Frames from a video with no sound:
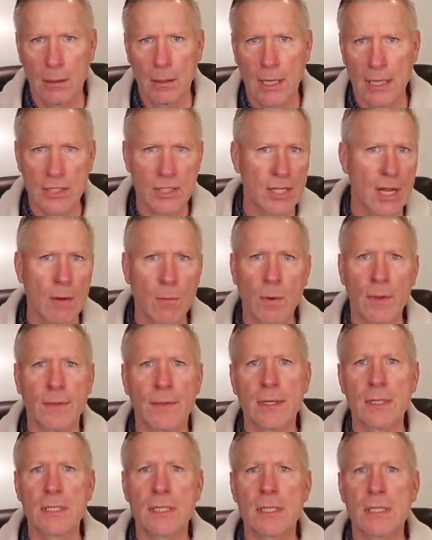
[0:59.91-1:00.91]
That's not what
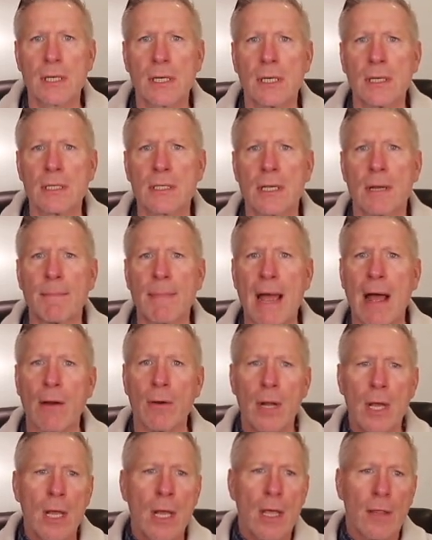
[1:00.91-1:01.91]
this is about.